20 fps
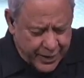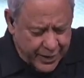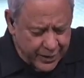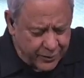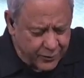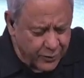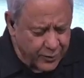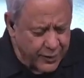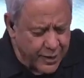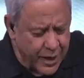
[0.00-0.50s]

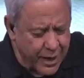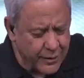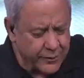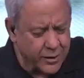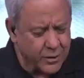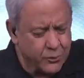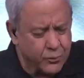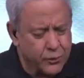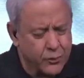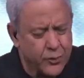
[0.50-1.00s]
And Lord, how
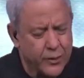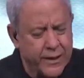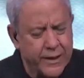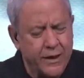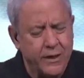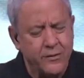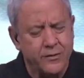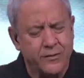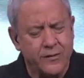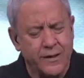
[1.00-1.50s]
you
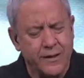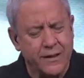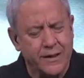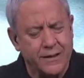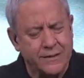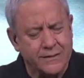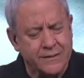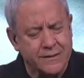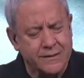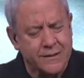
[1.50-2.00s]
bring
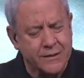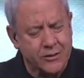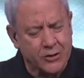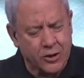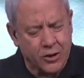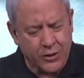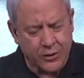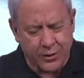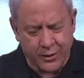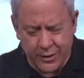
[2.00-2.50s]
things into
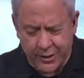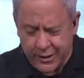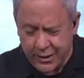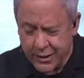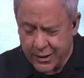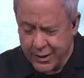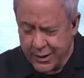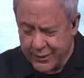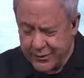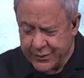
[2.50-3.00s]

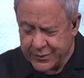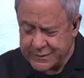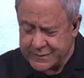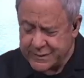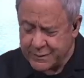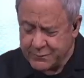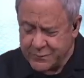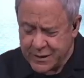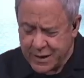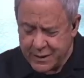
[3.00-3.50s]
clarity that
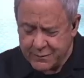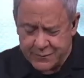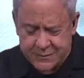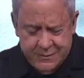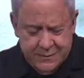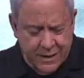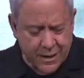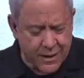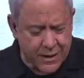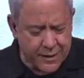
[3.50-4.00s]

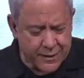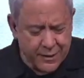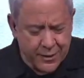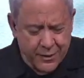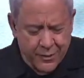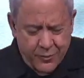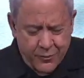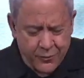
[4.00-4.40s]
sometimes, God,